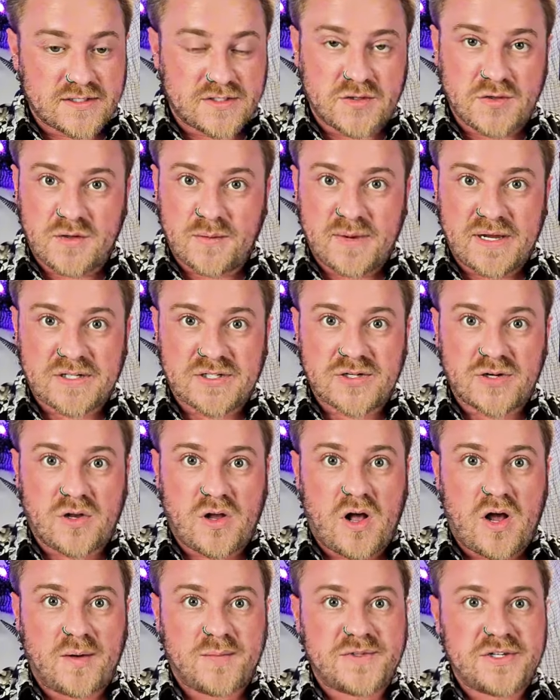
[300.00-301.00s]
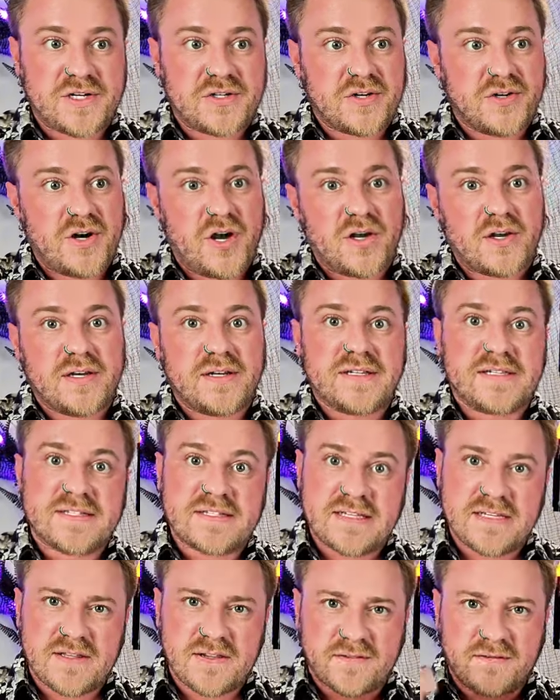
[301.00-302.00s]
a two-dimensional object, you're not going to
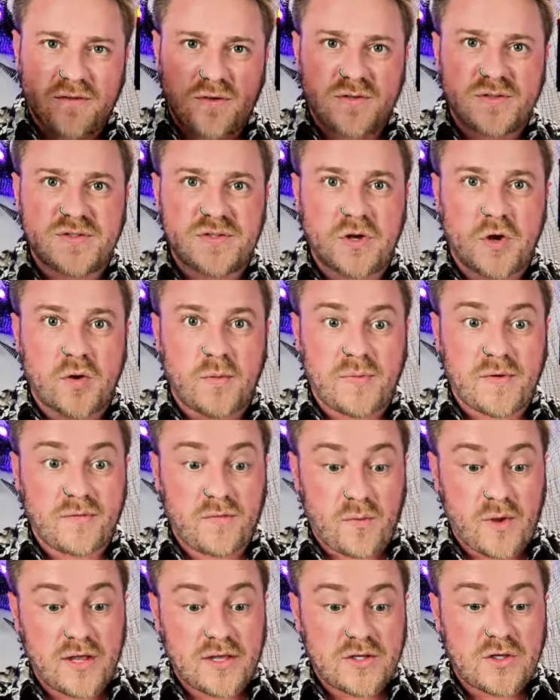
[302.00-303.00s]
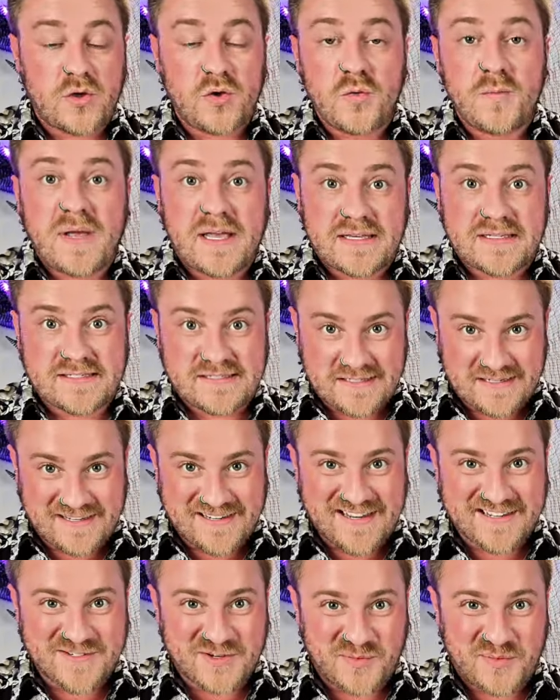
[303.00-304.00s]
see the full scope of what you may see
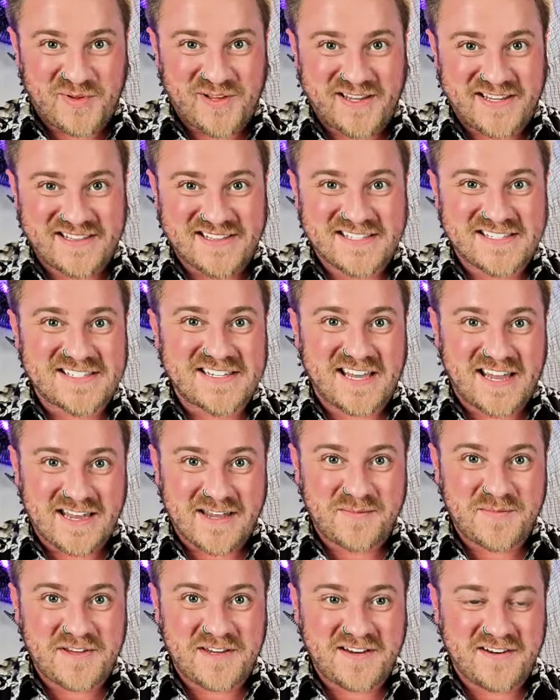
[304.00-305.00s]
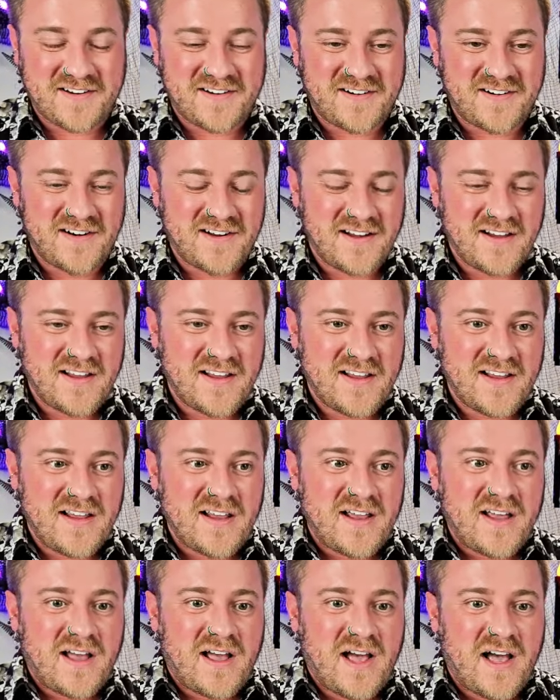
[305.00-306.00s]
as you're playing this game here.
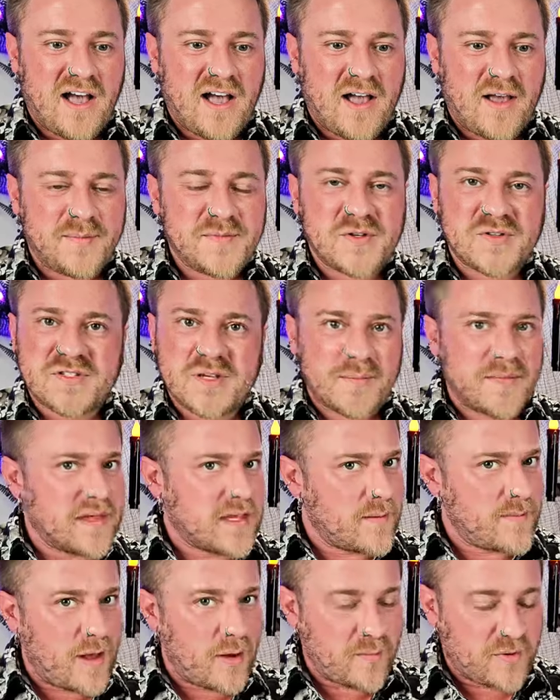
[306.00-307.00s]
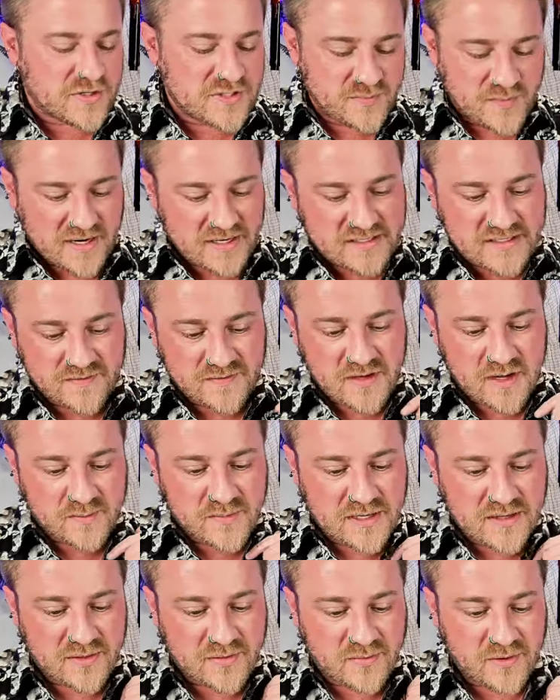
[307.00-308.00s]
So something about perspective
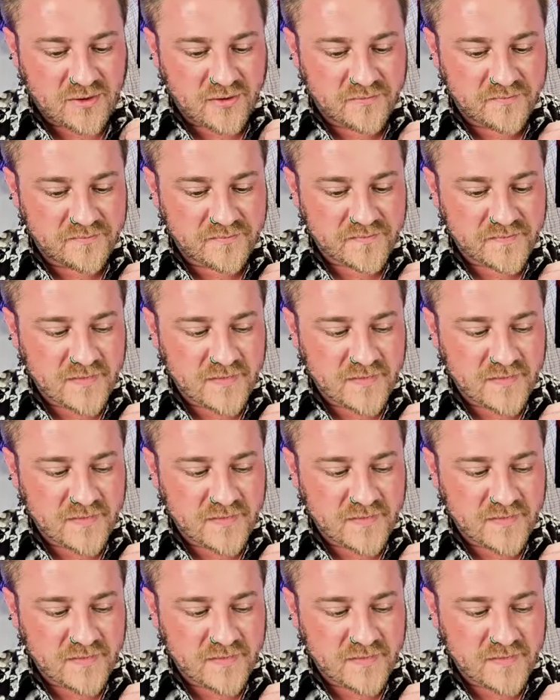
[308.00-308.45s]
coming through.